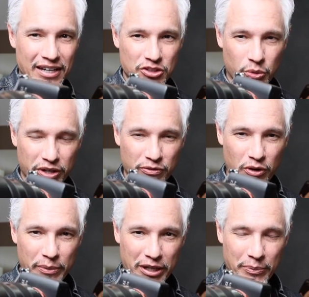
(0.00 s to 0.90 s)
a
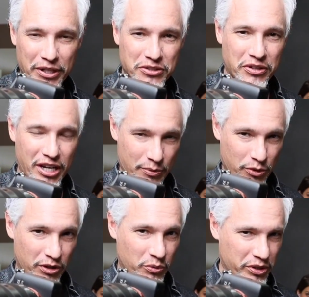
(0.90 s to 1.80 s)
24 megapixel
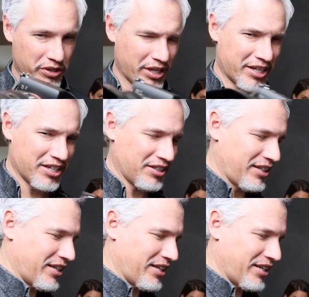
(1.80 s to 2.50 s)
camera with a kit